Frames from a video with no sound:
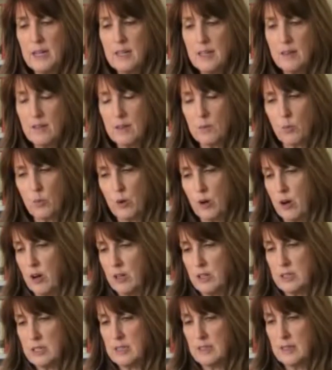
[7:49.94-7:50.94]
in the
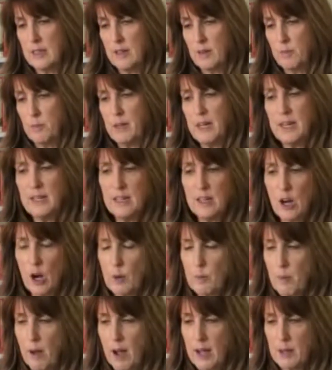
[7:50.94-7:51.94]
Word, being in
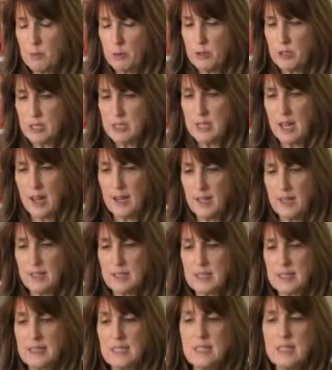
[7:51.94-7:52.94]
our Bible
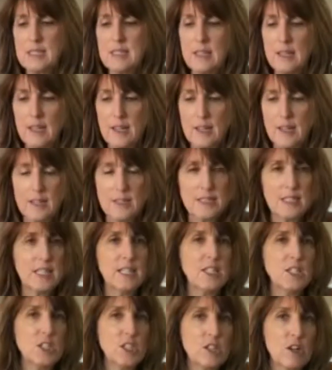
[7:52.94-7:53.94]
studies, listening and
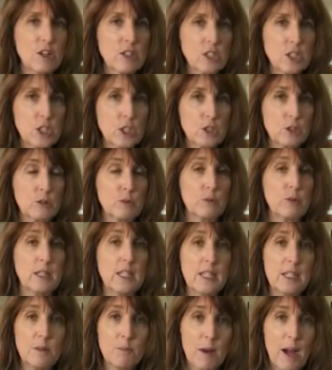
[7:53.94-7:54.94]
teaching our children,
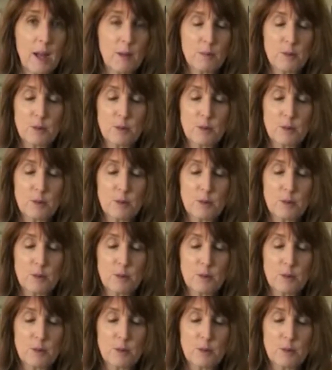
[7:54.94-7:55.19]
reading Bible